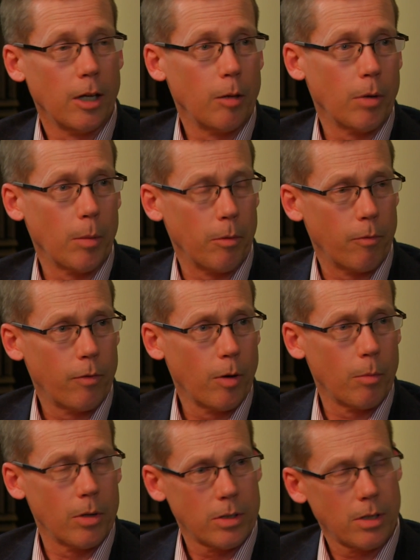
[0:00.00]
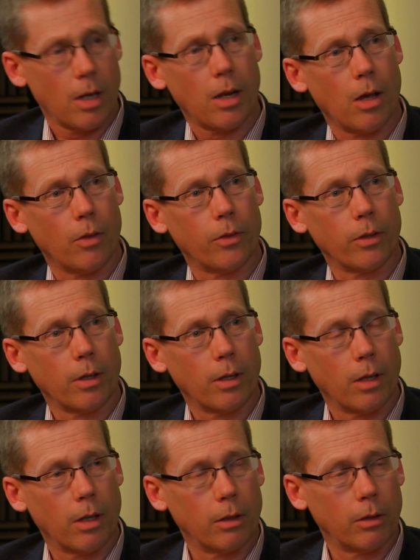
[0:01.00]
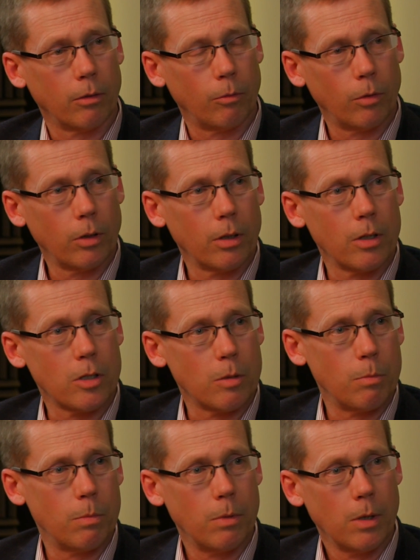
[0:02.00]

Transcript: it, might be fun, but it's not healthy. And, and there really needs to,